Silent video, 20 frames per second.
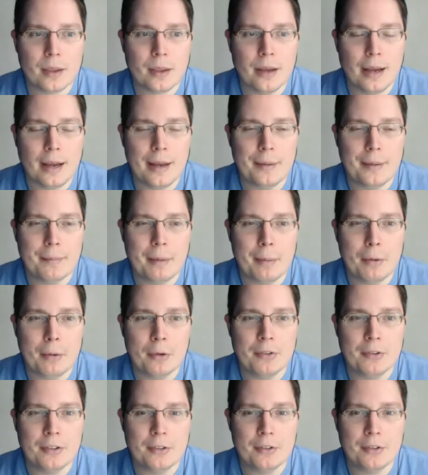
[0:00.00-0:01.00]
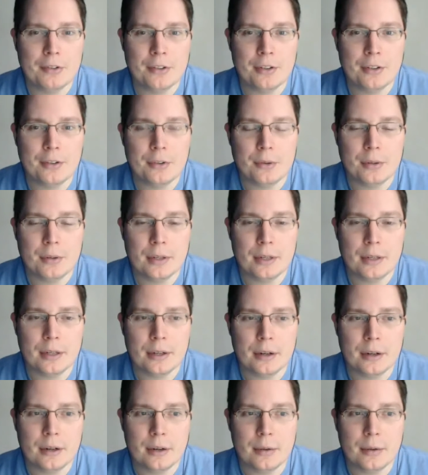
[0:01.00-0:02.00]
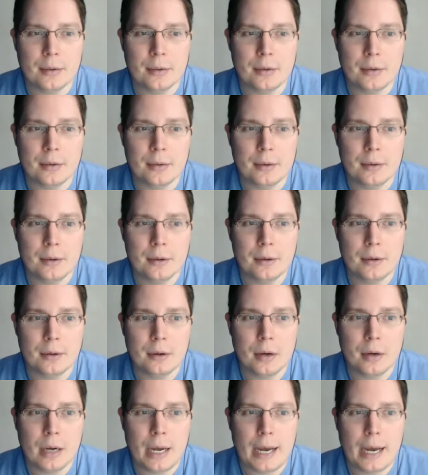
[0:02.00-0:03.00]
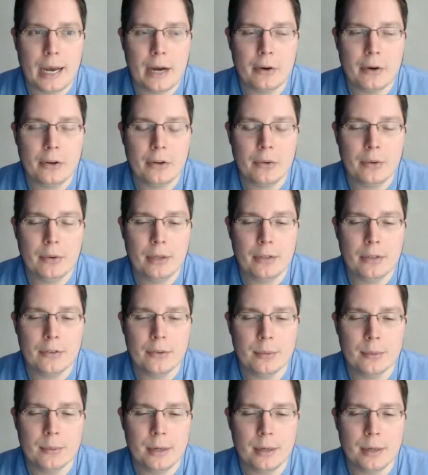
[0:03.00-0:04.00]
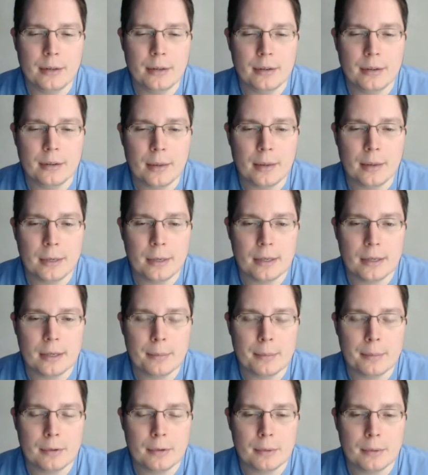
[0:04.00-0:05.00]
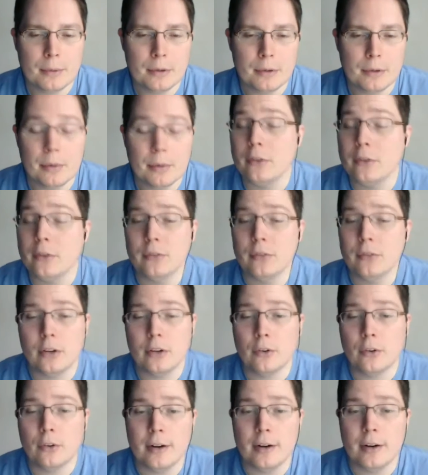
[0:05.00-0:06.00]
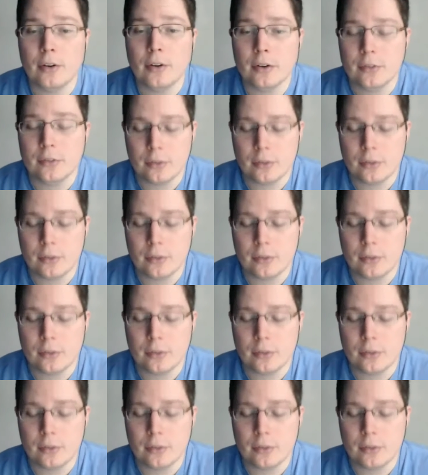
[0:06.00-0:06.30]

I'm, I'm always interested too to hear how do you get your writing time in, like between your you said your graveyard.